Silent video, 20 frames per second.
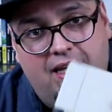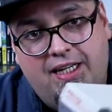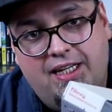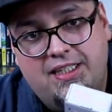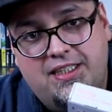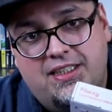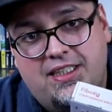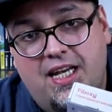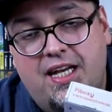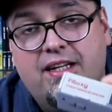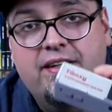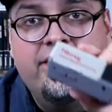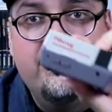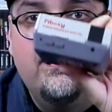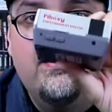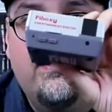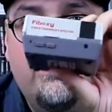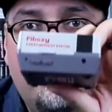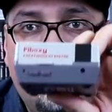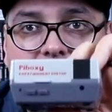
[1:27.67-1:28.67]
like I said.
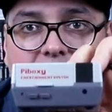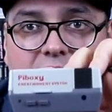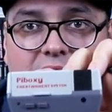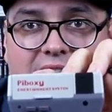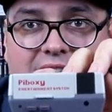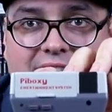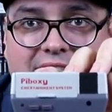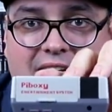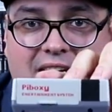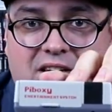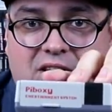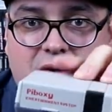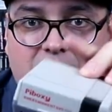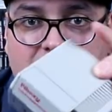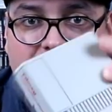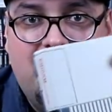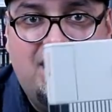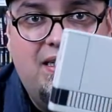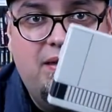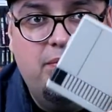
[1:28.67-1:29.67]
Little
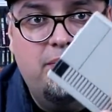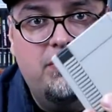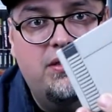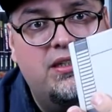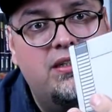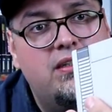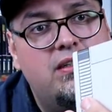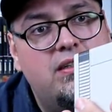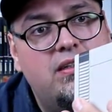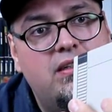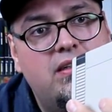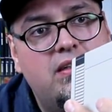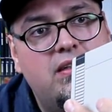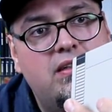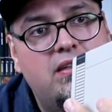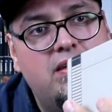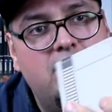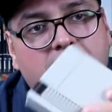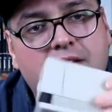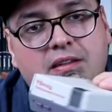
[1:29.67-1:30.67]
Nintendo themed
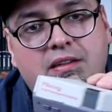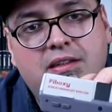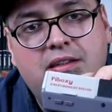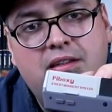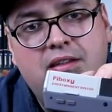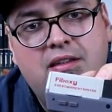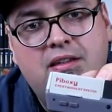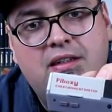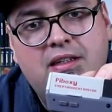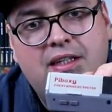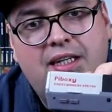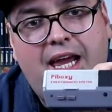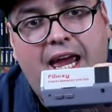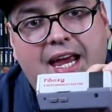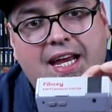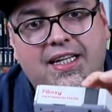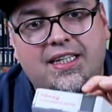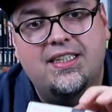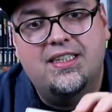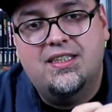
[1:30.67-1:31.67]

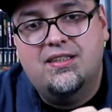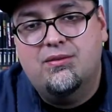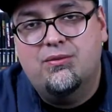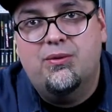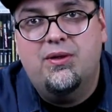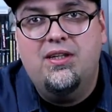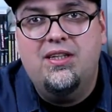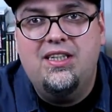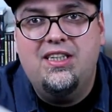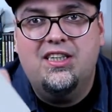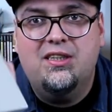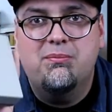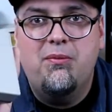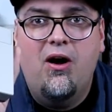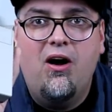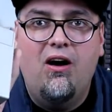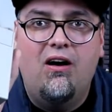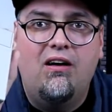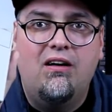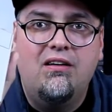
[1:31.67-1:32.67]
case, really
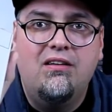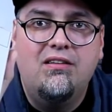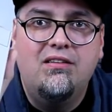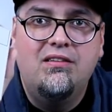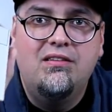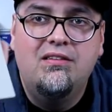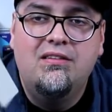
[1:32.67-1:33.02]
small,